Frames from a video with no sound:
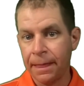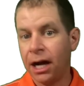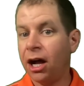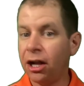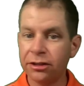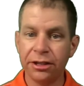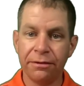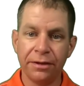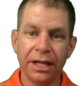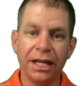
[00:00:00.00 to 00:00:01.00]

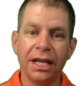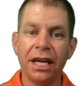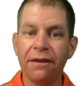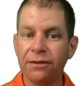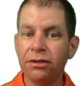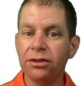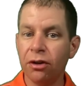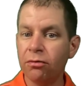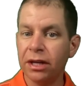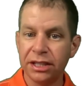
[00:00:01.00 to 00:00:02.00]
Alternatively, if you
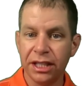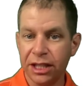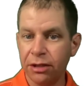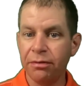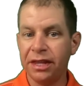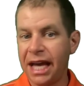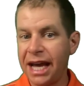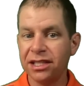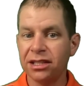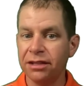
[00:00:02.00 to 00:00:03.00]
don't want to deal with the
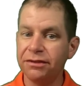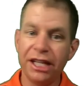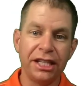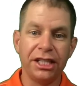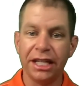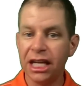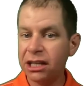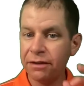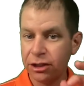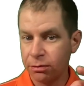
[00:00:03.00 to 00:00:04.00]
hassle of changing
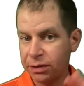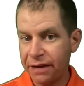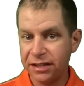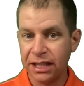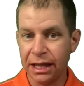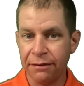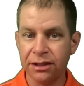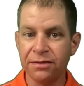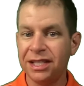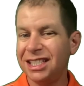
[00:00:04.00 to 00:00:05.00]
individual privacy levels
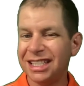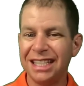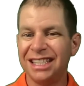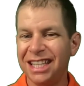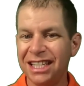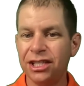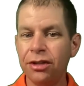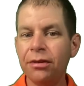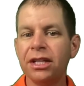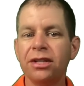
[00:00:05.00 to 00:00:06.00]
for these kinds of things,
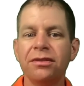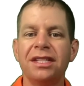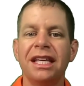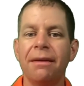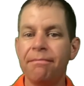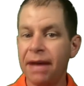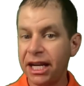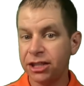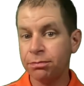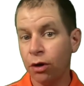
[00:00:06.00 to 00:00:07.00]
you can use the
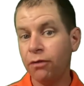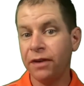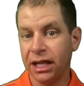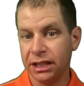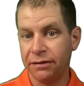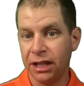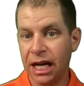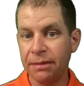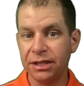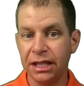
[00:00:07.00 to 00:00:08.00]
Match Profile Level
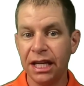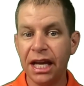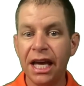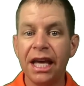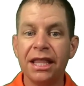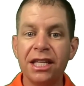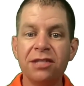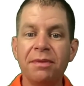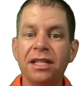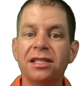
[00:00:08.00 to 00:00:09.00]
option. This
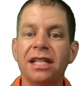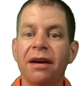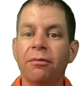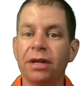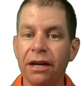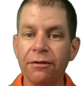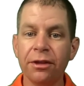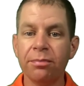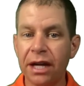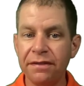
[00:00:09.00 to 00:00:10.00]
means that whatever the
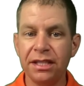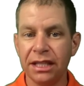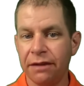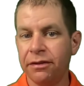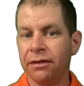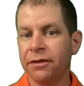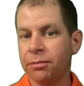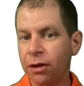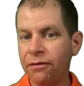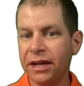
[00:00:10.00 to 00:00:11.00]
privacy level of your
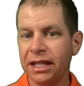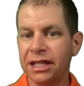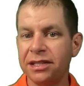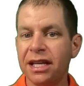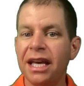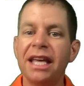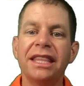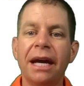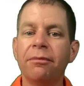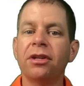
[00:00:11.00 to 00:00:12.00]
profile is,
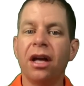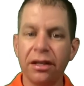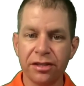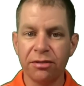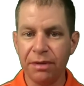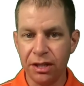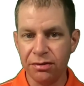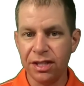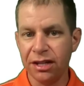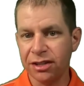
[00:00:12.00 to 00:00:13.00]
that will also be
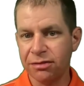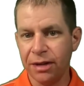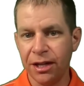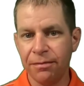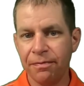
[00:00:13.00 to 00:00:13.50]
used here as well.